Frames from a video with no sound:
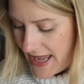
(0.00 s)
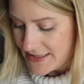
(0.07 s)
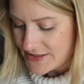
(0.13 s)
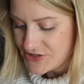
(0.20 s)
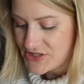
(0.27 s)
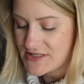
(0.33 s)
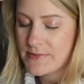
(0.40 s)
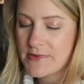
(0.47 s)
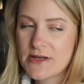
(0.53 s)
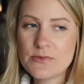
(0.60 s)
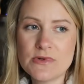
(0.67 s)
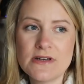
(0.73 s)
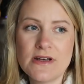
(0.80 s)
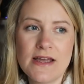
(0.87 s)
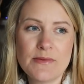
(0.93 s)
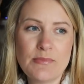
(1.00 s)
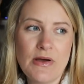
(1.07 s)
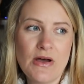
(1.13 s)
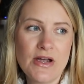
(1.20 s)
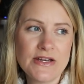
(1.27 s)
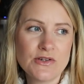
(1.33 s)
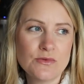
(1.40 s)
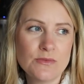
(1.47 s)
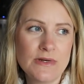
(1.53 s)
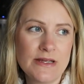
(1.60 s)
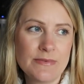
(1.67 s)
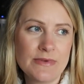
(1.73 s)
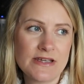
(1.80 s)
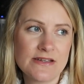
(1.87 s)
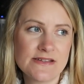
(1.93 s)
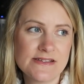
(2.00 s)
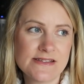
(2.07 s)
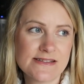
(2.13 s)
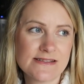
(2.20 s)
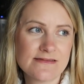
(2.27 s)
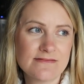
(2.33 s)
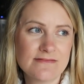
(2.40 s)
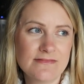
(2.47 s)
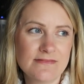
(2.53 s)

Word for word: And just something I wouldn't like buy normally because